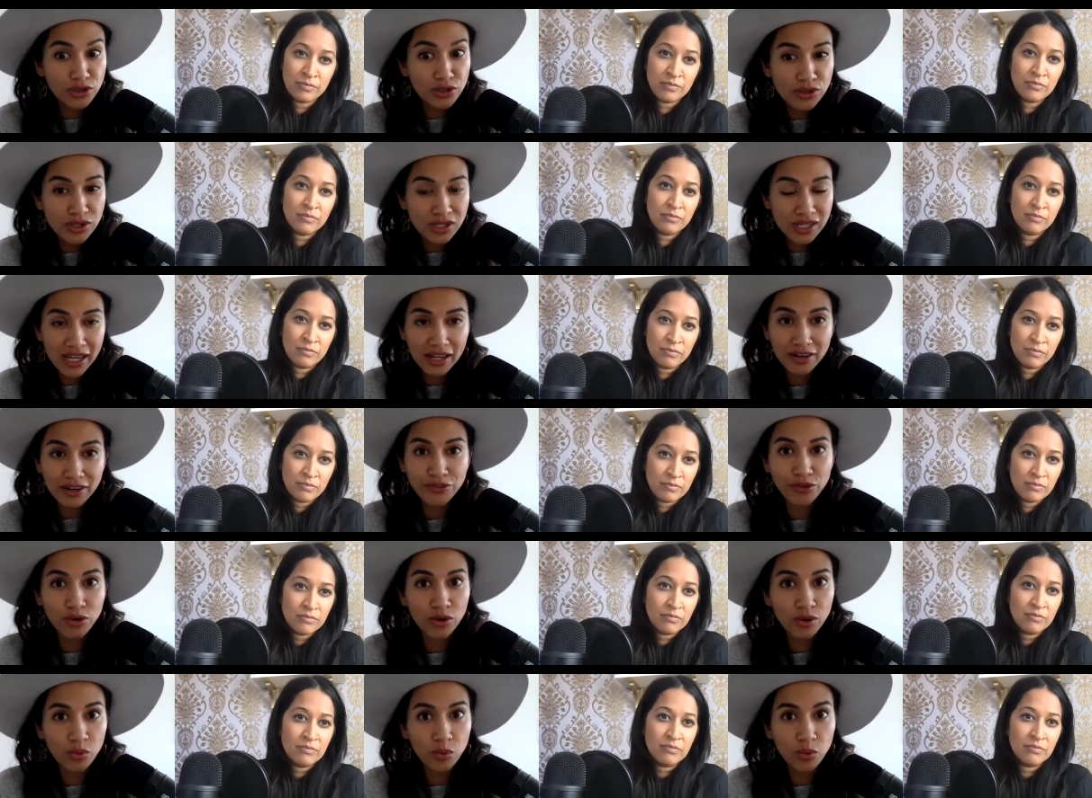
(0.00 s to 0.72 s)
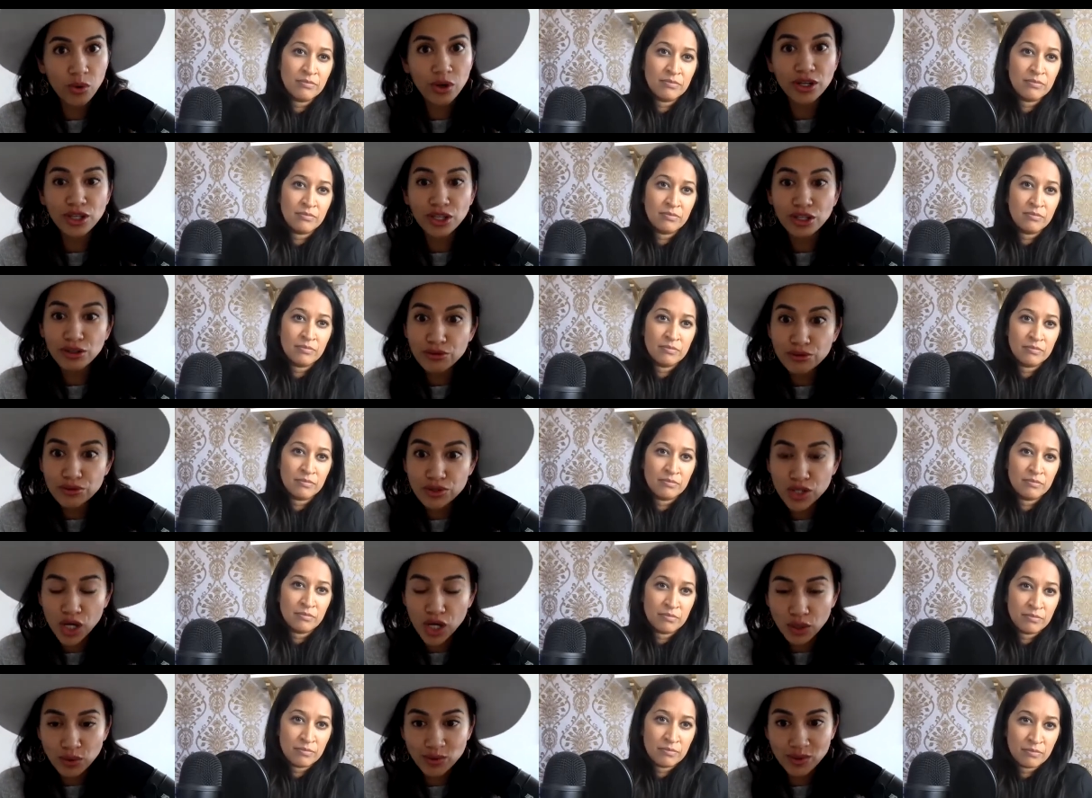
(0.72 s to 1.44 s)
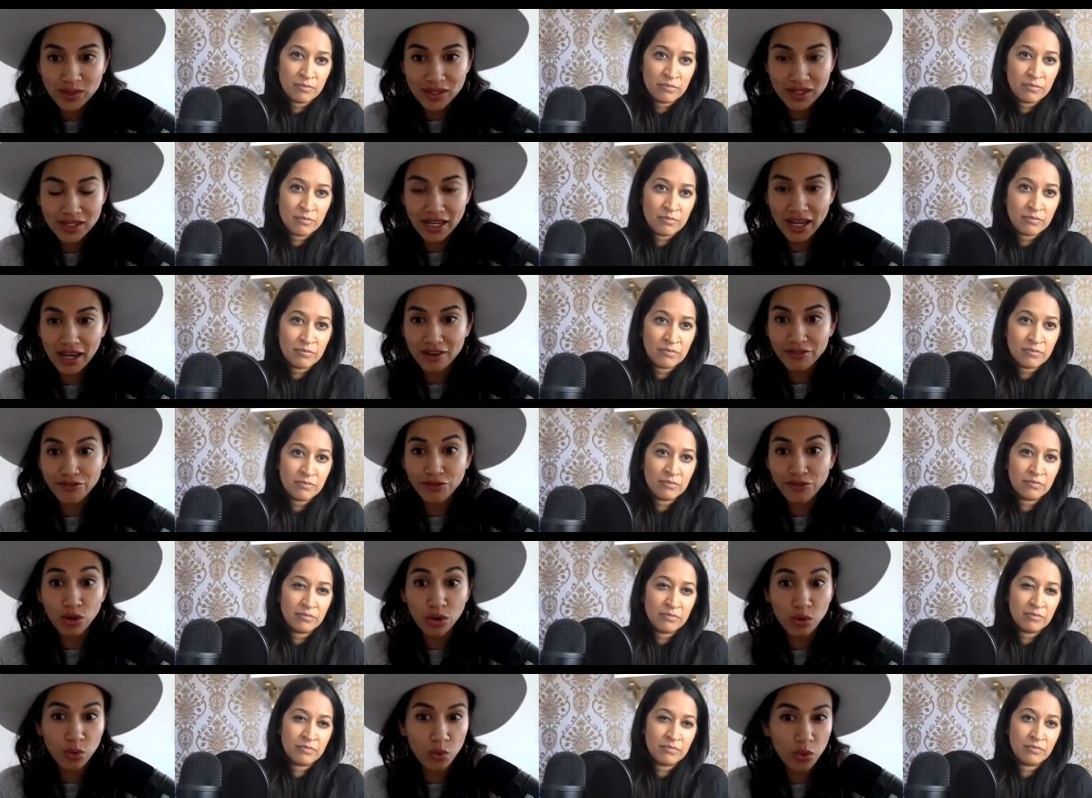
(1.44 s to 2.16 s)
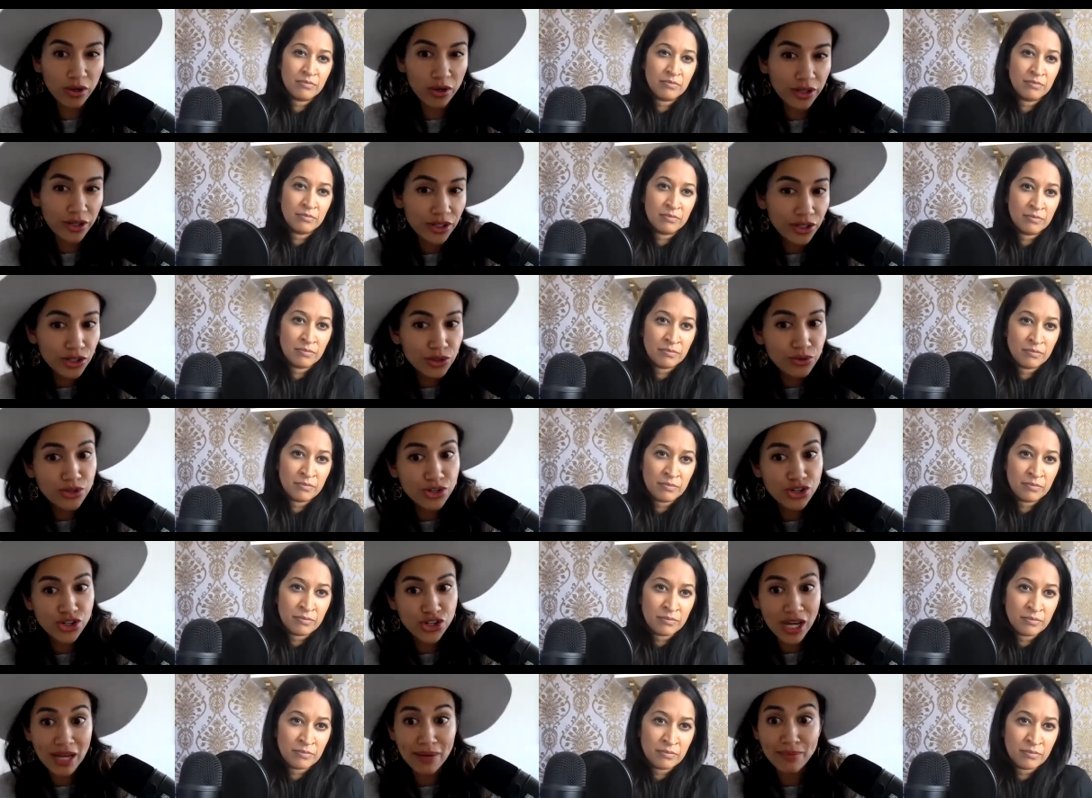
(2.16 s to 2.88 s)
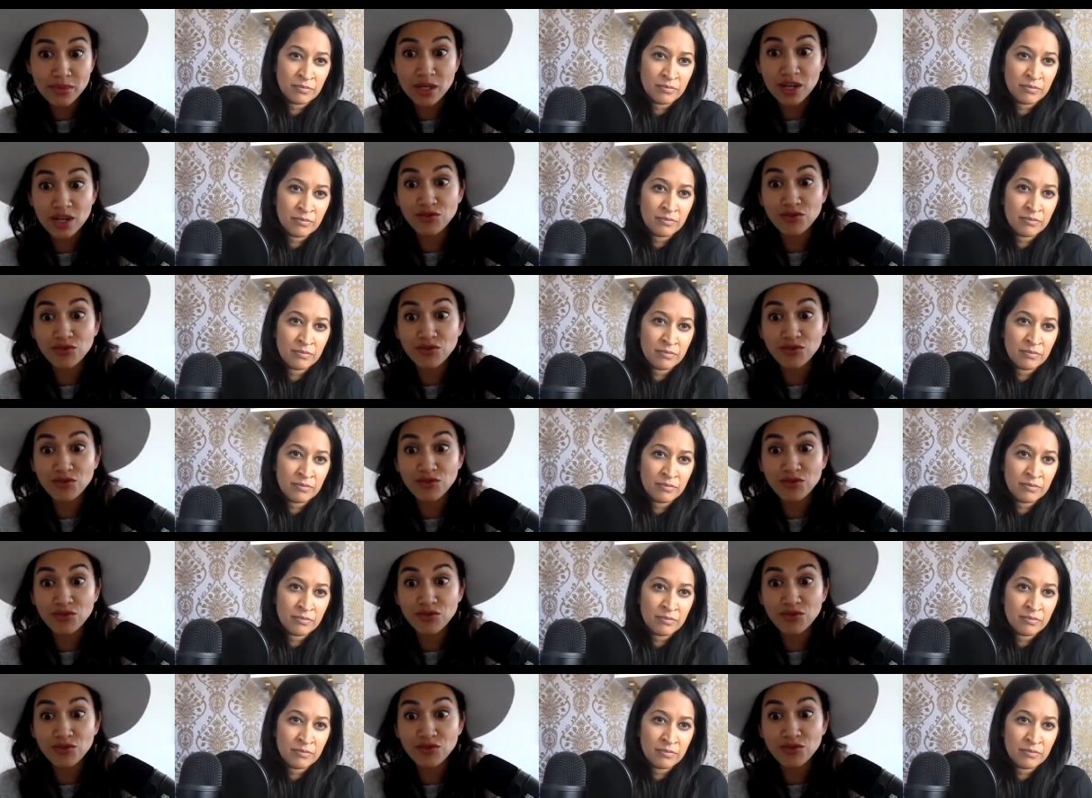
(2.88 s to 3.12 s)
Speaker 1: stand for, what you don't stand for, what are you ashamed of?